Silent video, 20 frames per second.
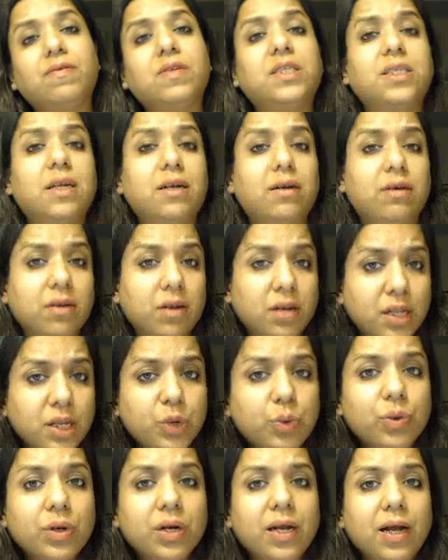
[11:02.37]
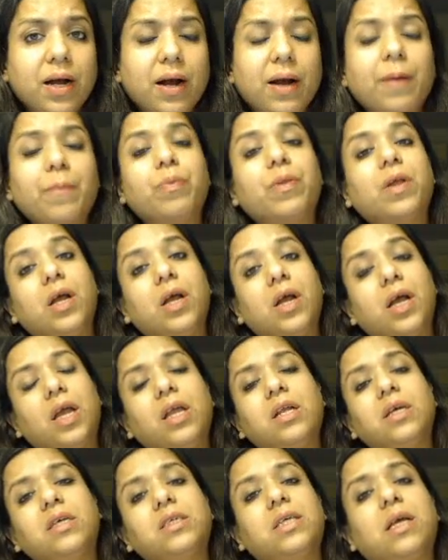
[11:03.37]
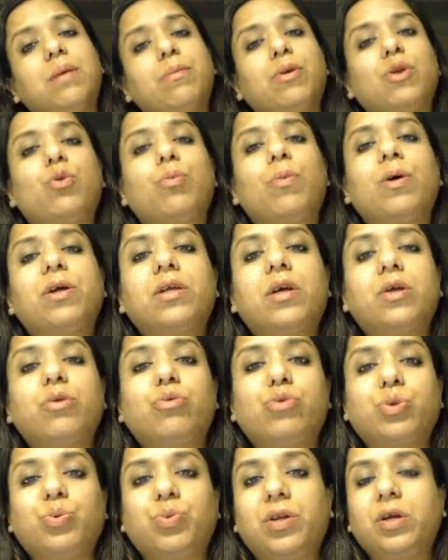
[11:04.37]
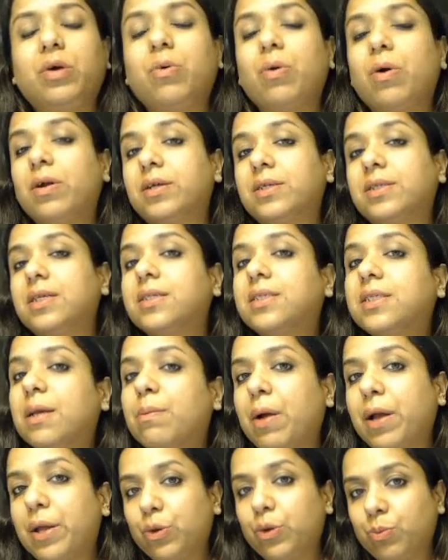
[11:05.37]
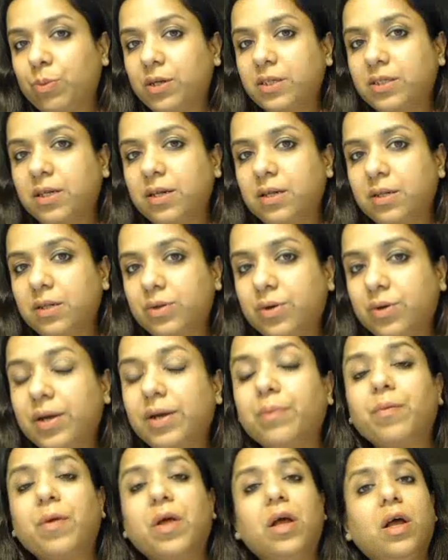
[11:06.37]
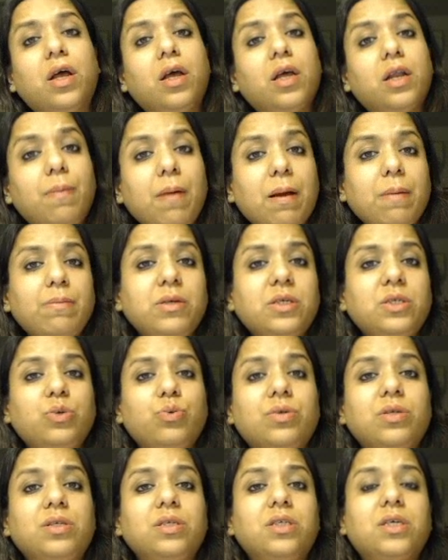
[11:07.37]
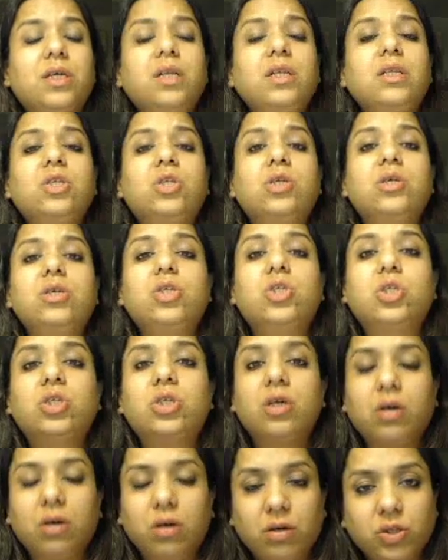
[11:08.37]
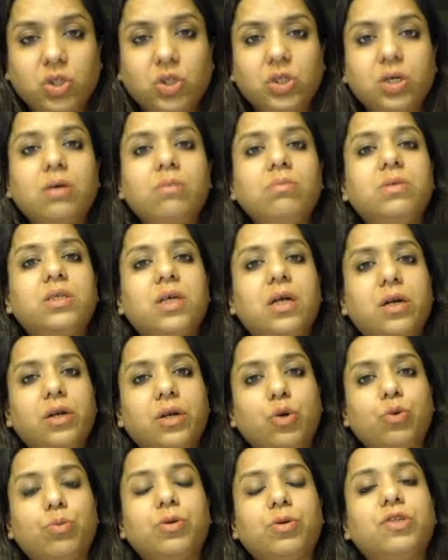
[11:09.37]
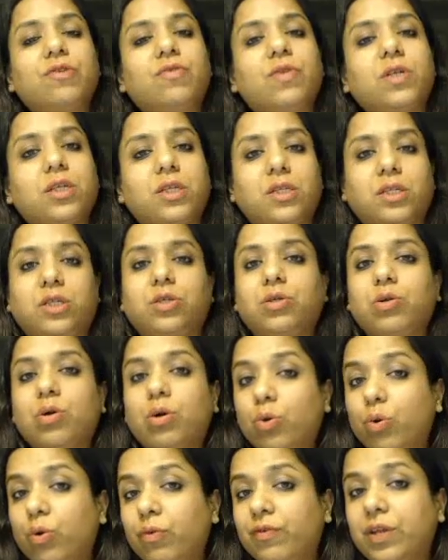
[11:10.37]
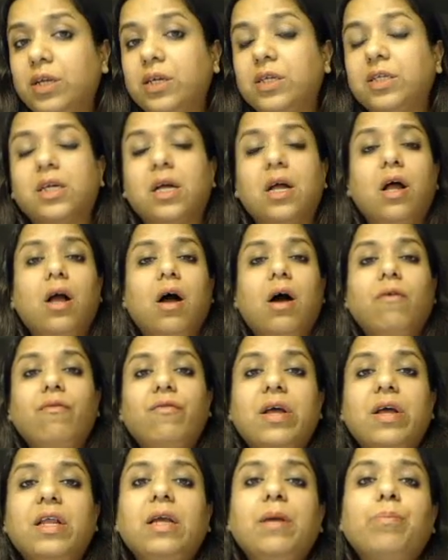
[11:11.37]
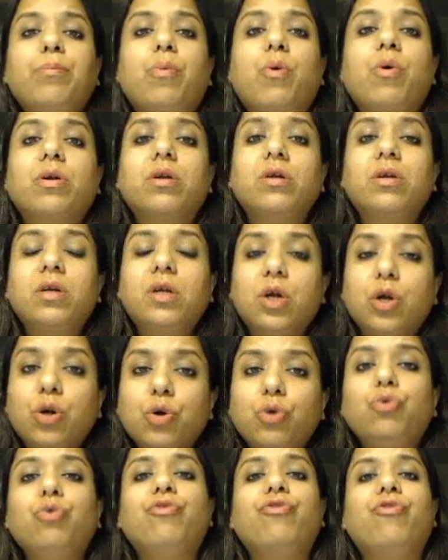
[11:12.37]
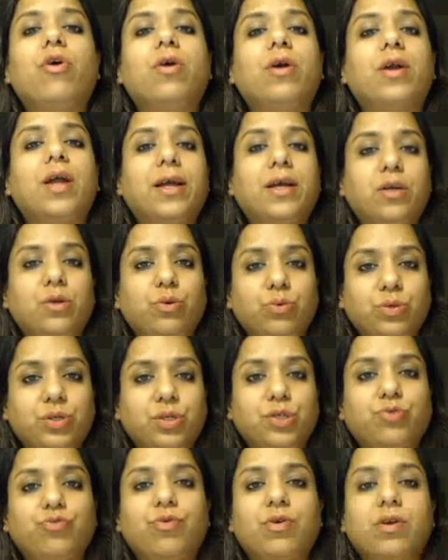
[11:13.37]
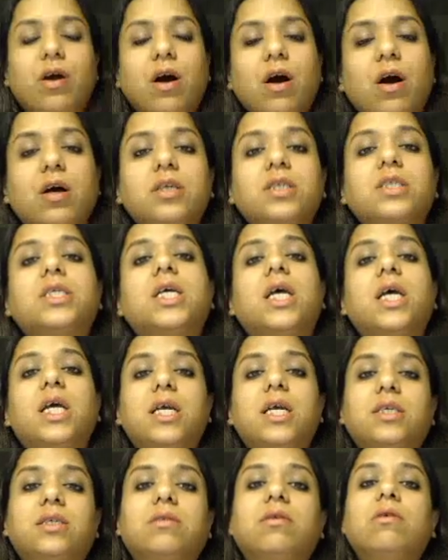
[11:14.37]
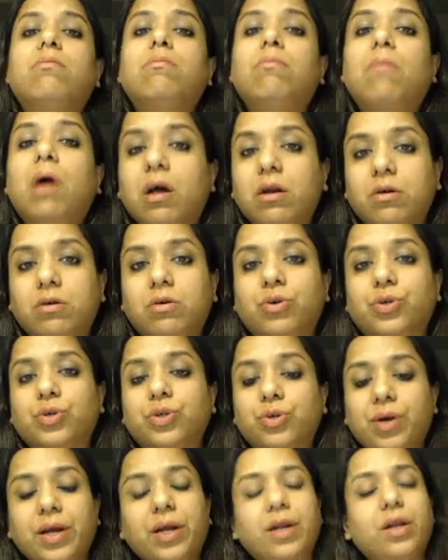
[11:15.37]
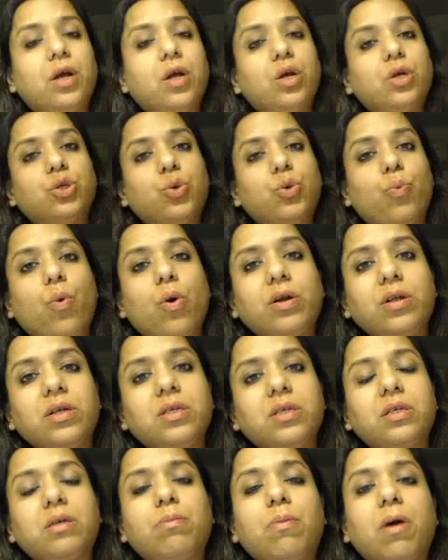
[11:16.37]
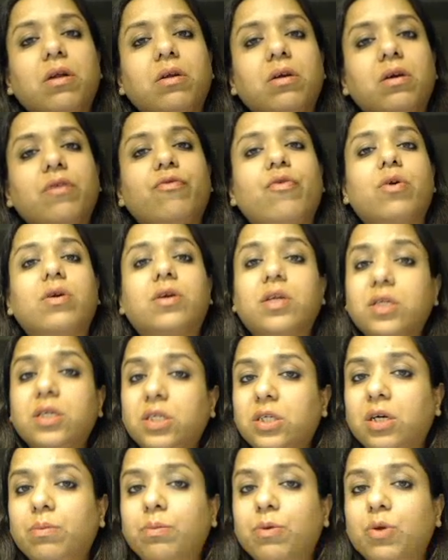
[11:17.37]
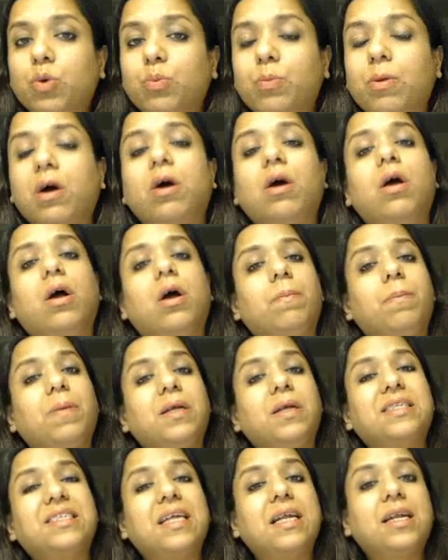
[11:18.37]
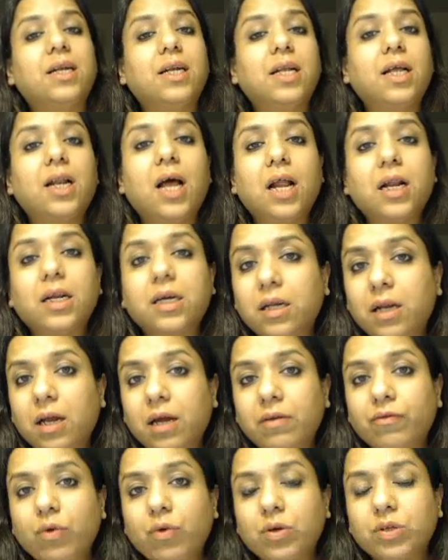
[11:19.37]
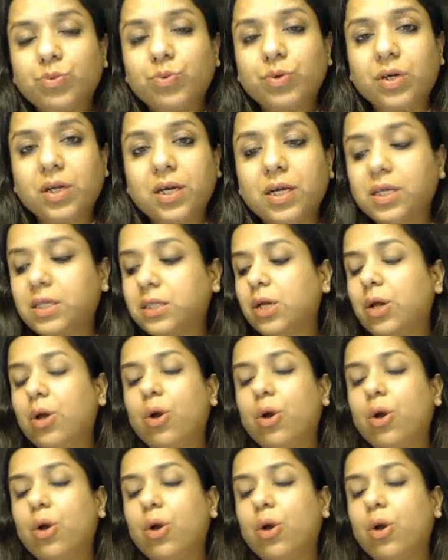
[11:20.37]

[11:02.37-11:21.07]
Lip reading: with central nuclei. In a seminoma, they are usually called as a seminoma cells, right? Remember students, in the germ cell tumors of the testis or ovaries, a very important clue for diagnosis for us is the markers, right? So what is the marker for dysterminoma? Placental alkaline phosphatase,